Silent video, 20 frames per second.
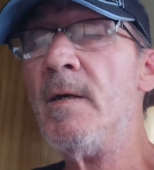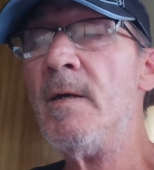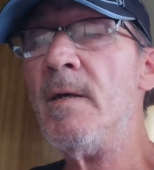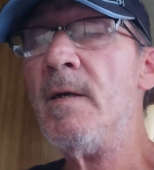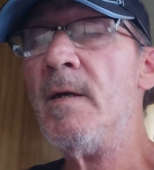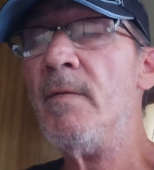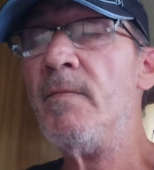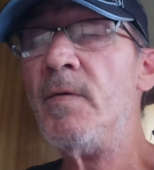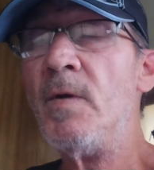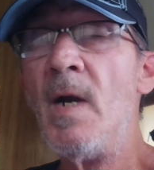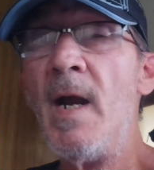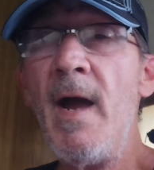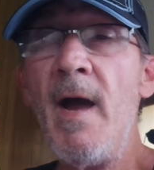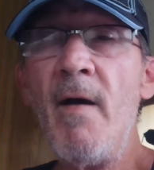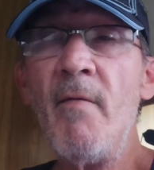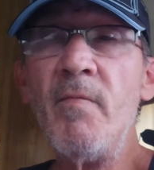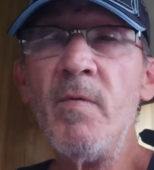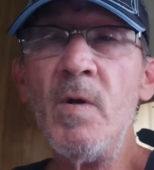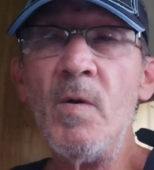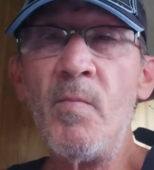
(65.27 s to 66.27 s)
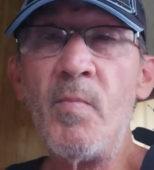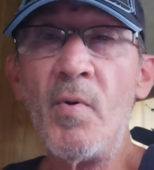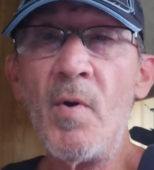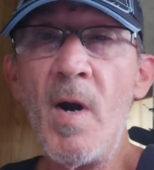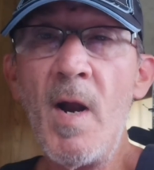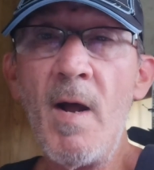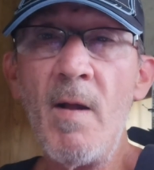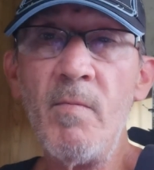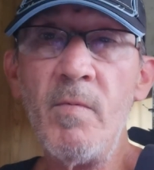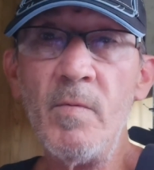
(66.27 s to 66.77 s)
if you're having a
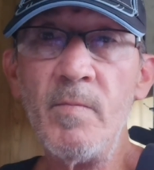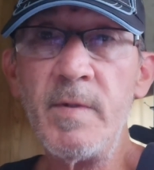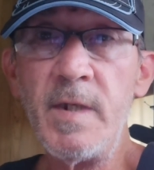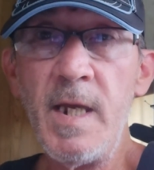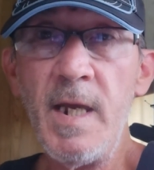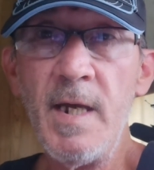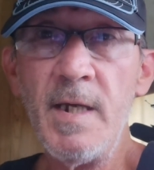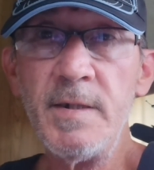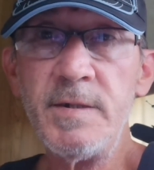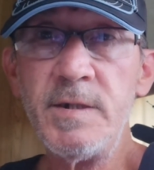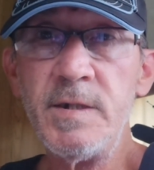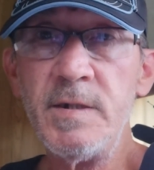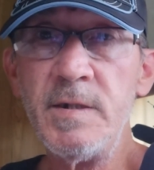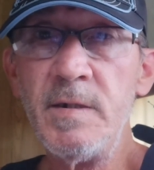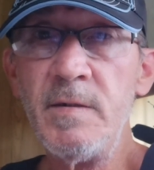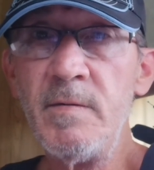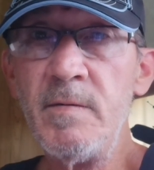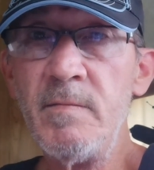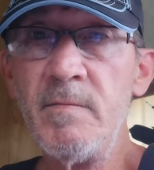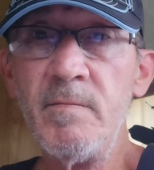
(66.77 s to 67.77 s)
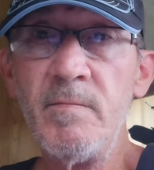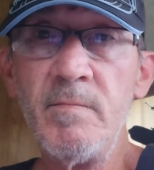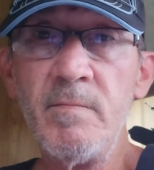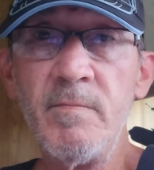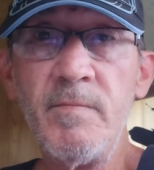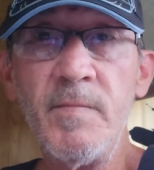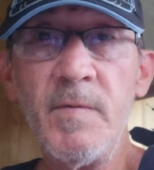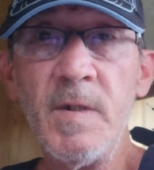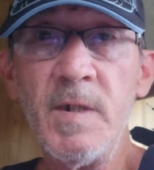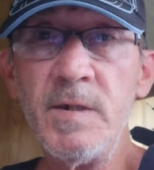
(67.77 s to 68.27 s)
problem catching
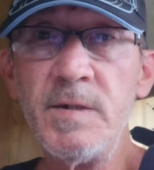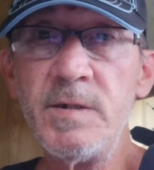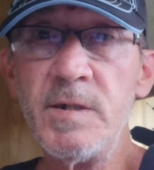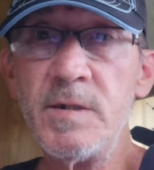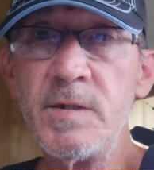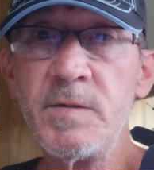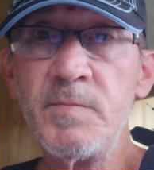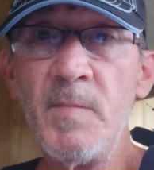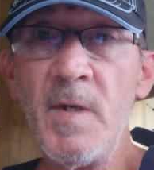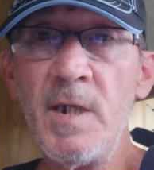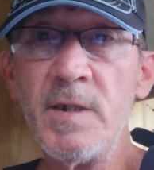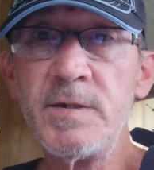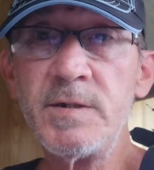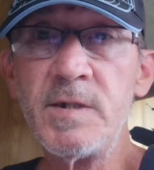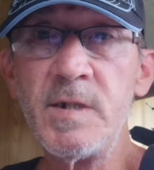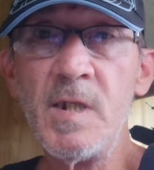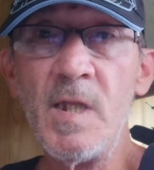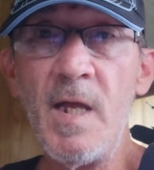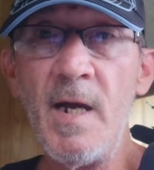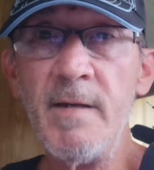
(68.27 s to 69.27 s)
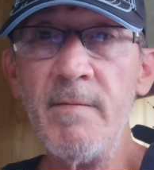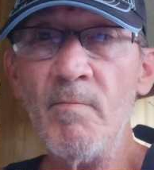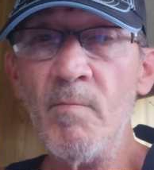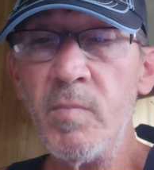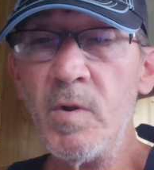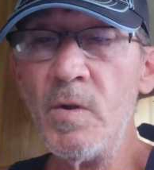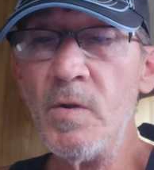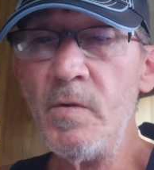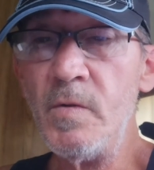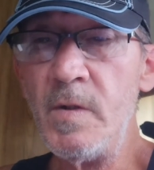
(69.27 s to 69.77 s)
fish, especially like
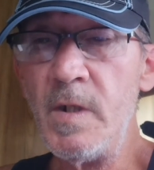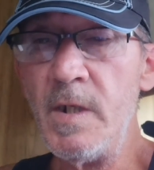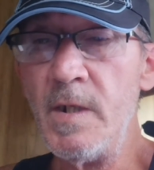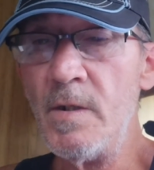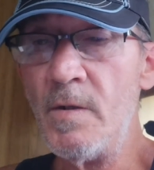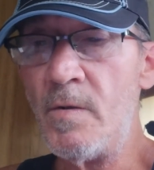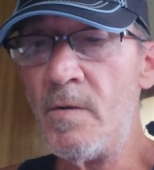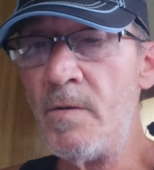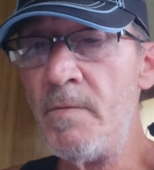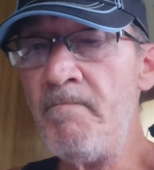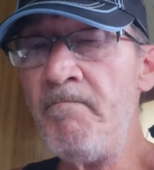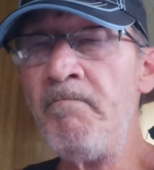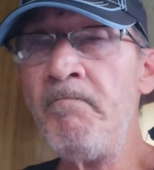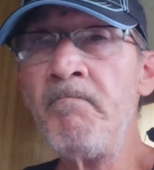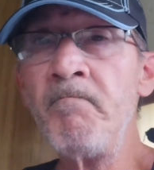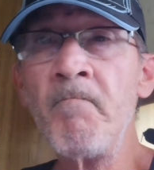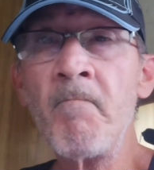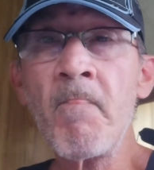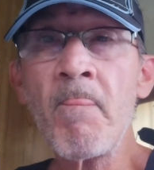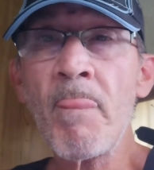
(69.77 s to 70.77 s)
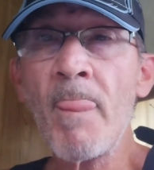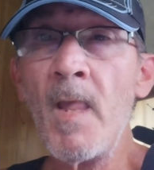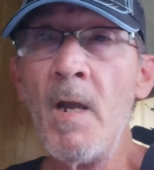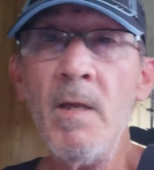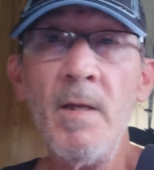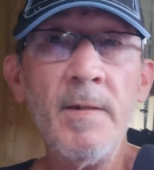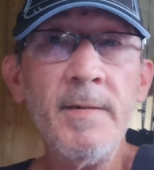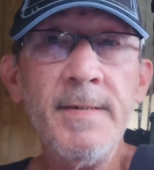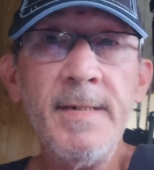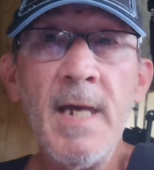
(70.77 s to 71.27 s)
bluegill,
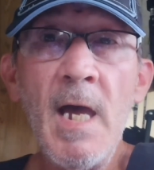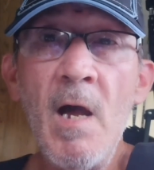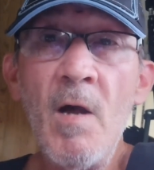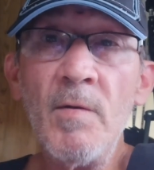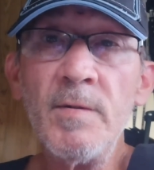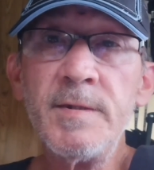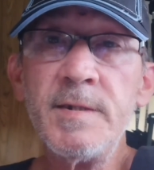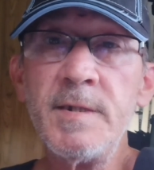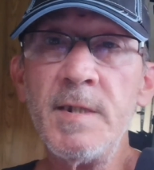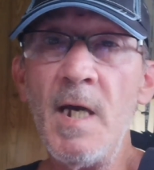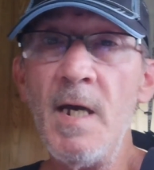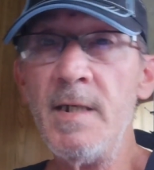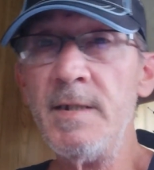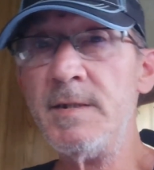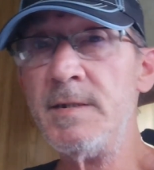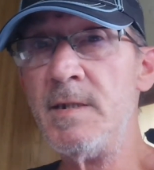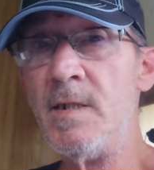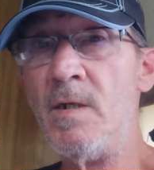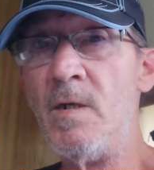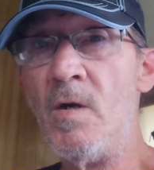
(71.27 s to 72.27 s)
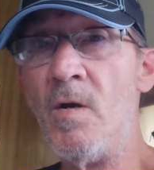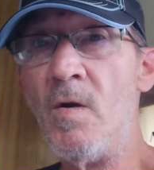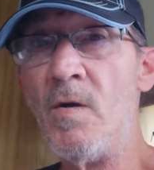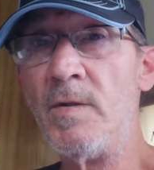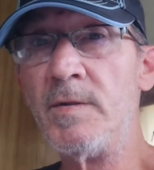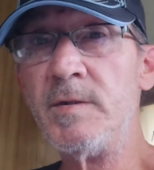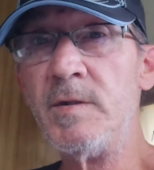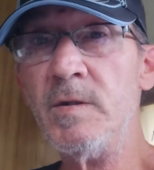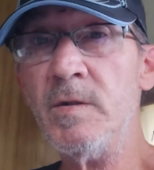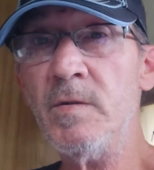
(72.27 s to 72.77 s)
downsize there
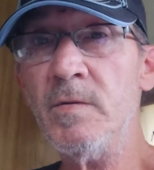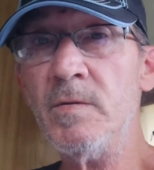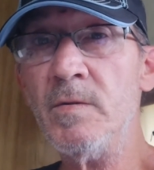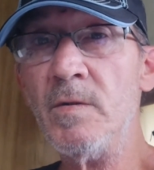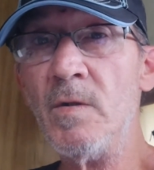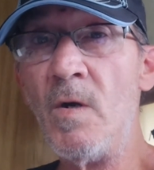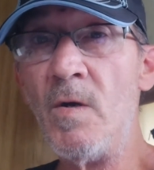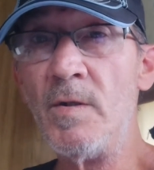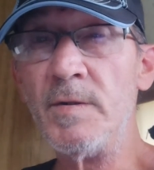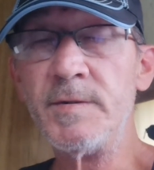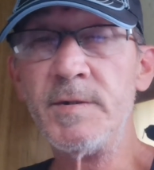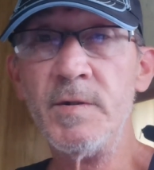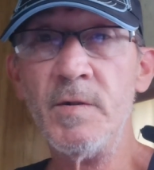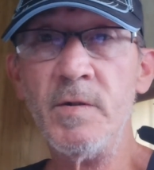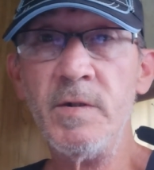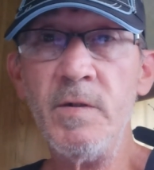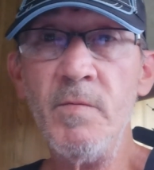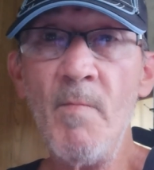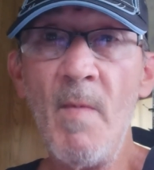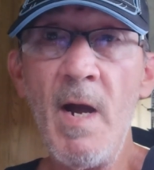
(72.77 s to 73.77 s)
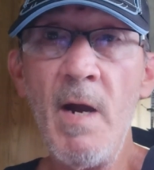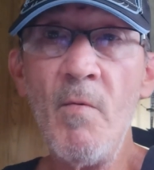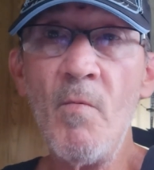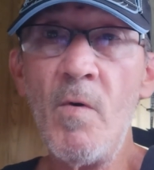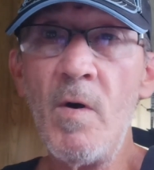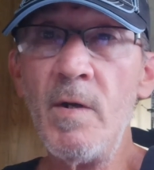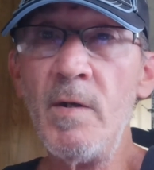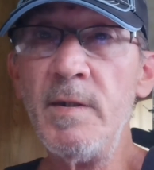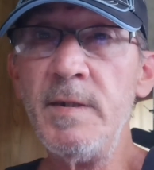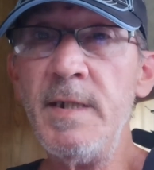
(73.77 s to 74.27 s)
also. You might
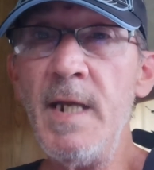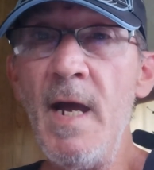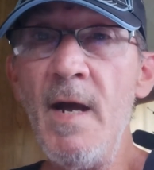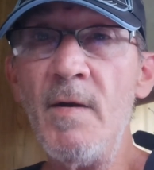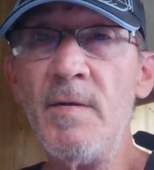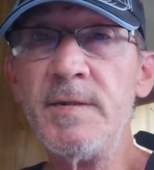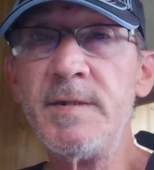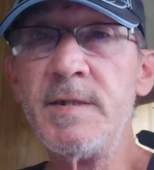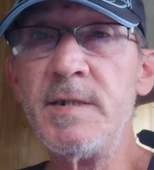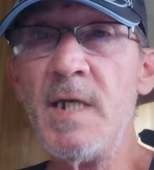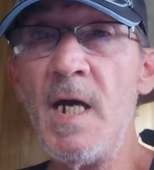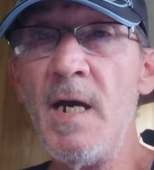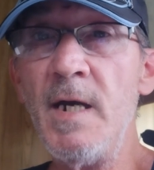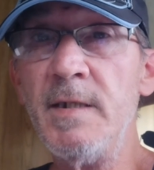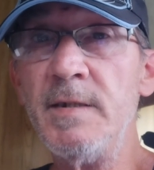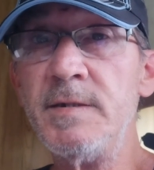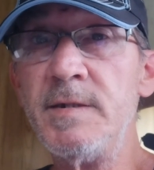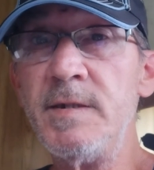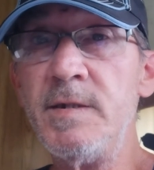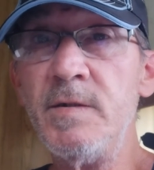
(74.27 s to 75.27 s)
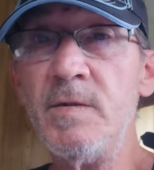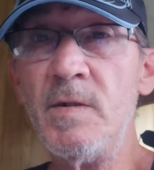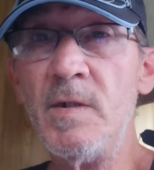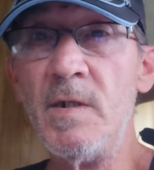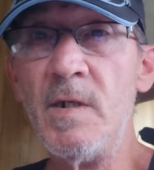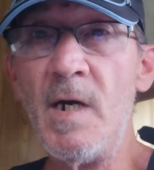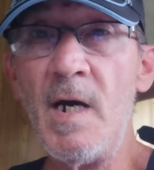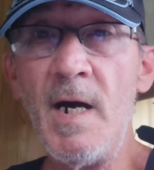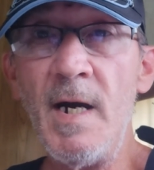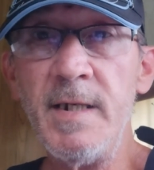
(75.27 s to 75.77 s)
want to downsize to
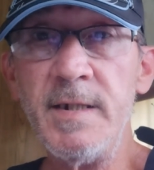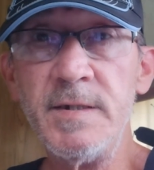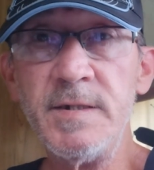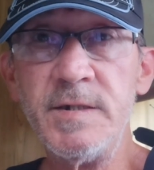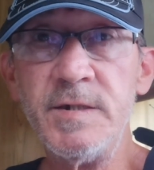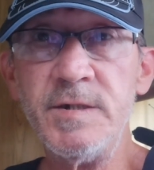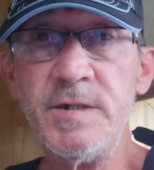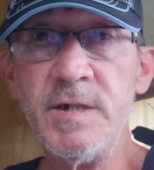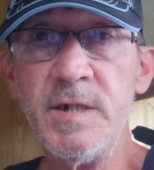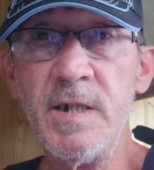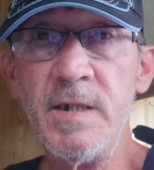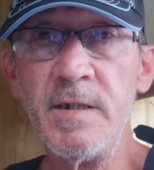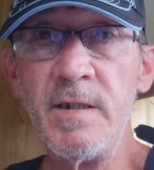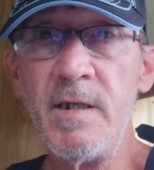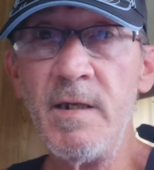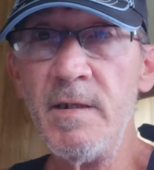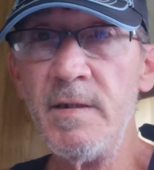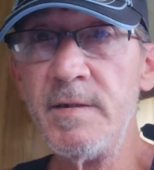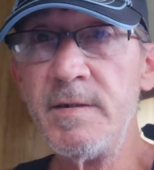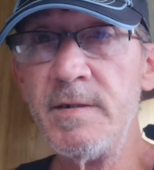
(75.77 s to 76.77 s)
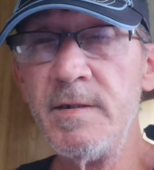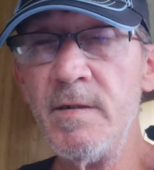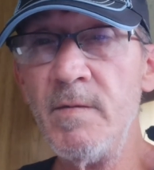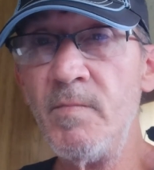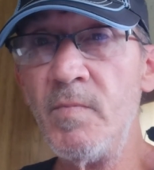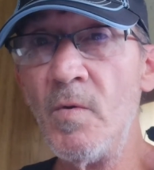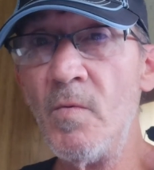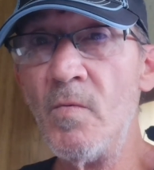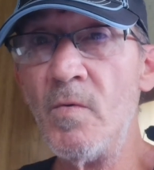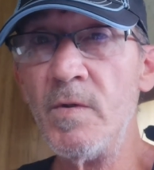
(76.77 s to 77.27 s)
a ice jig, tip
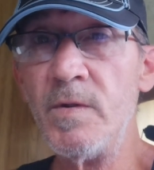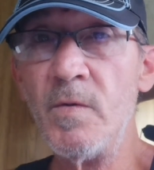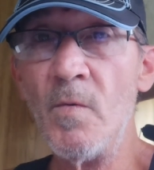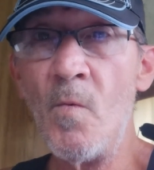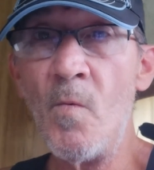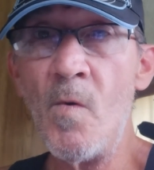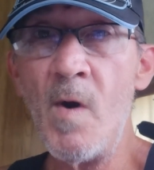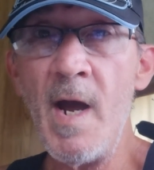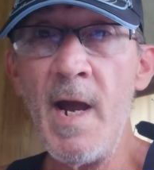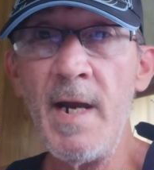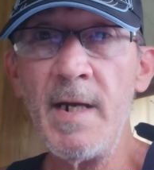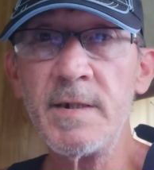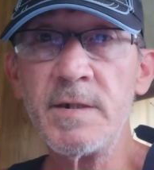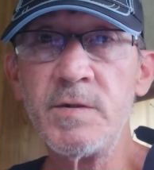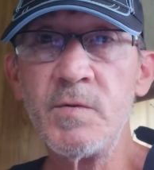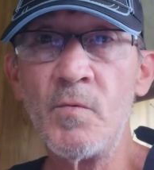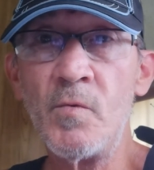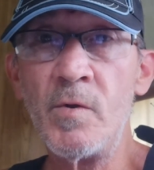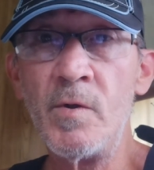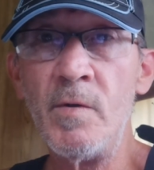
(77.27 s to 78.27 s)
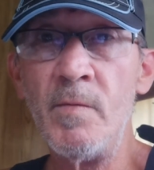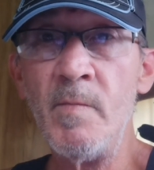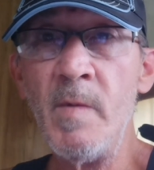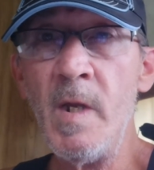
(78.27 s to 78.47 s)
it with a wax worm,